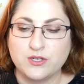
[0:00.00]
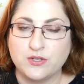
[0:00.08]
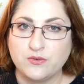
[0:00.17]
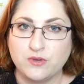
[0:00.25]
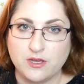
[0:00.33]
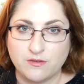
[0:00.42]

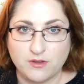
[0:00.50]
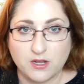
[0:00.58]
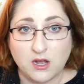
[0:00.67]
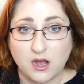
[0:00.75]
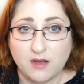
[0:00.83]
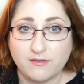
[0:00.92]
to give a
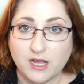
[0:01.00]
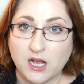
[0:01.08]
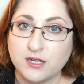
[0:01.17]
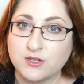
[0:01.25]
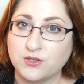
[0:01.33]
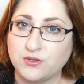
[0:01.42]

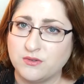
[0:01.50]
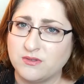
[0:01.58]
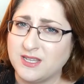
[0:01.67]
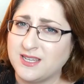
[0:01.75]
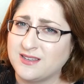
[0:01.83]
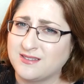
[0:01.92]
caveat to
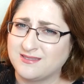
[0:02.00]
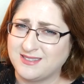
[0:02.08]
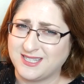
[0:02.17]
the